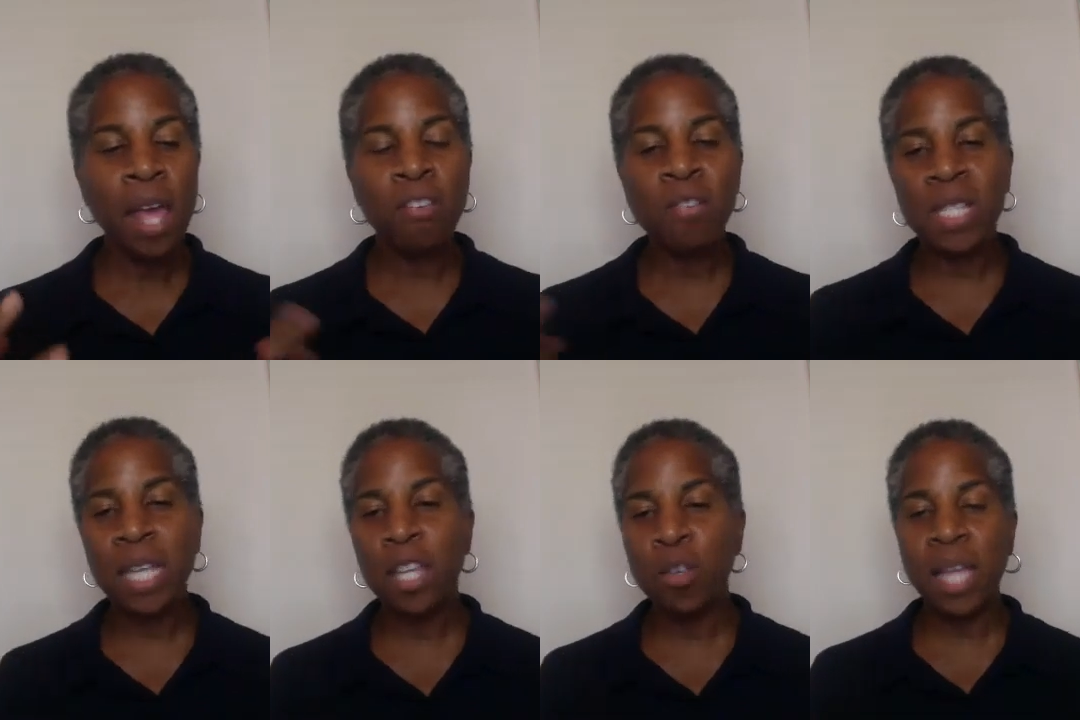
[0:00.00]
You
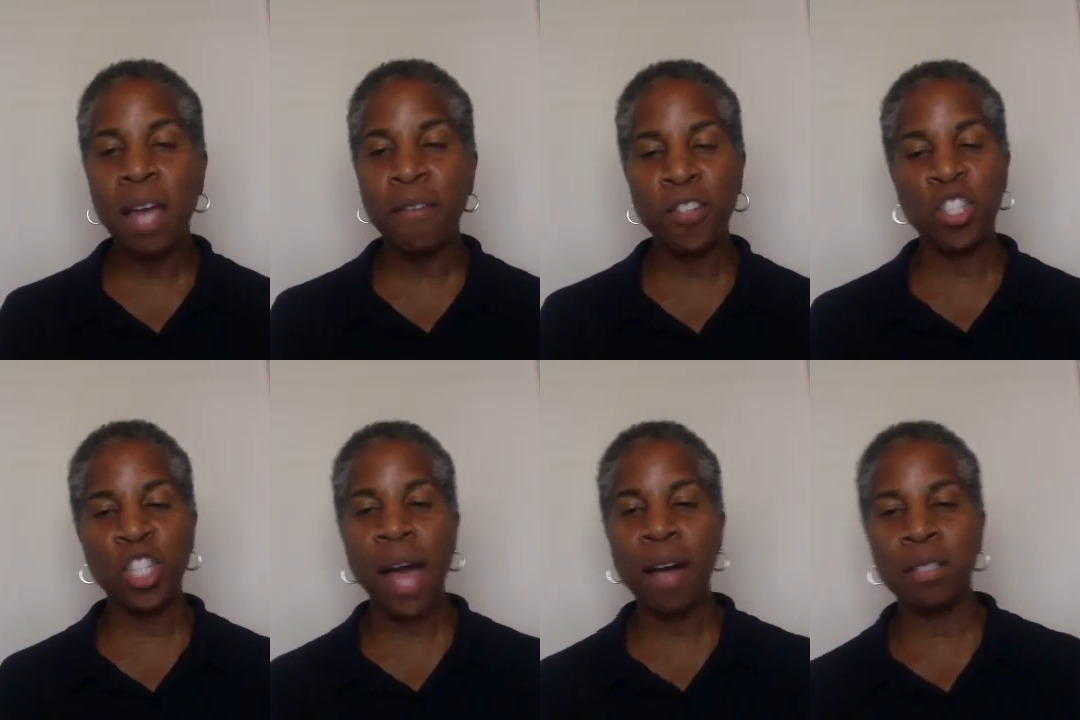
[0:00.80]
stifle your
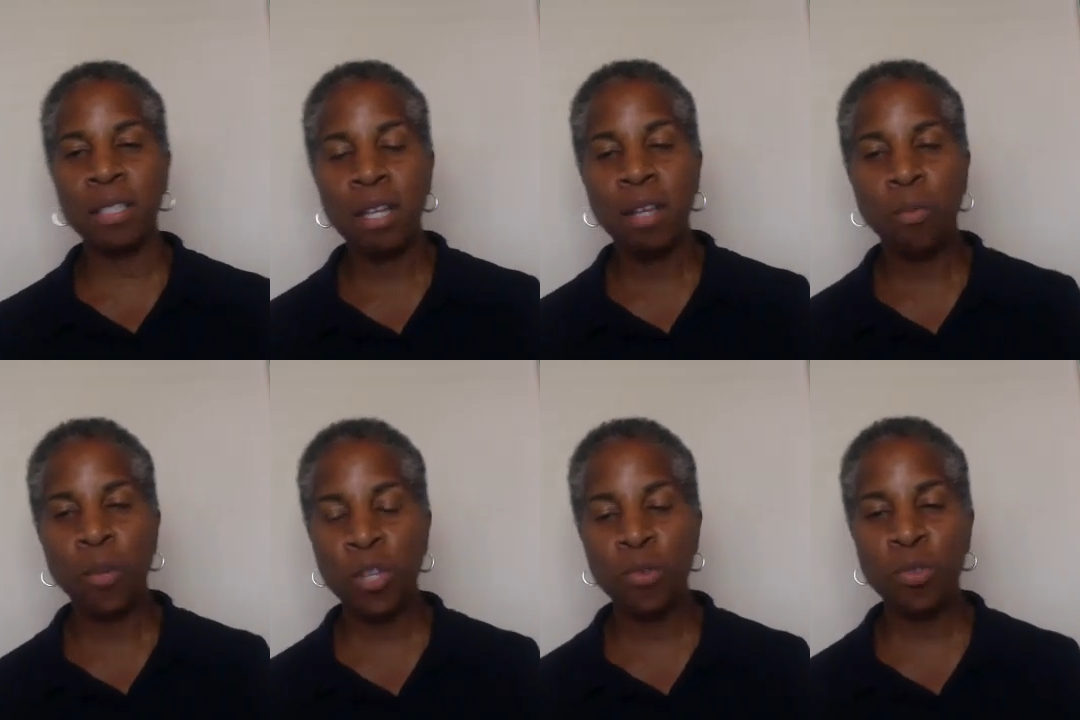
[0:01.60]
child
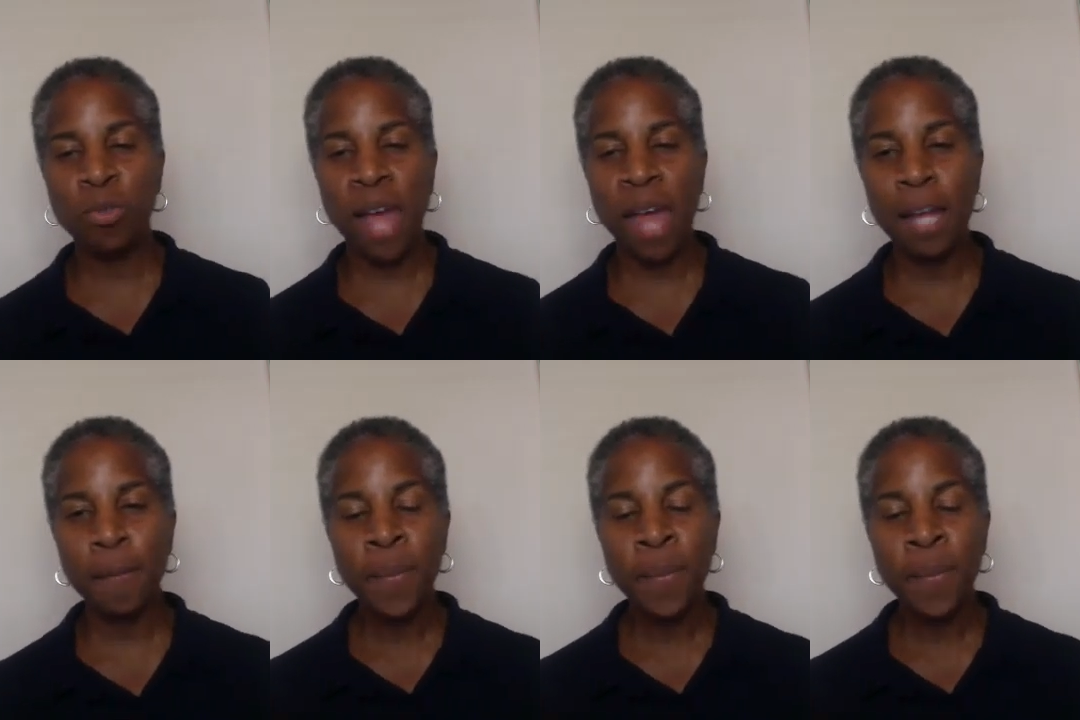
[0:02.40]
when you do that.